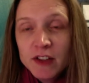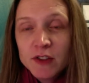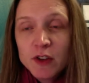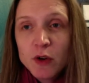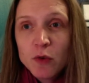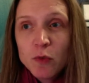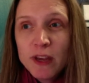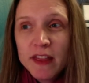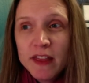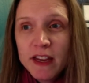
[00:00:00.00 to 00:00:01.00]
So
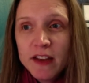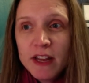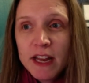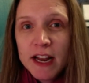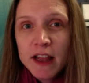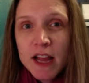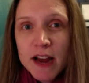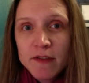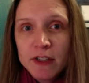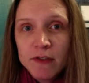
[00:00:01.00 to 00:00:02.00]
we can think of it in a
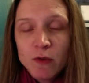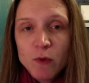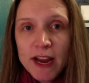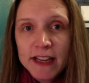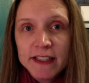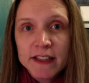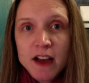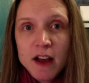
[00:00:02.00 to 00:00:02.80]
lot of different ways.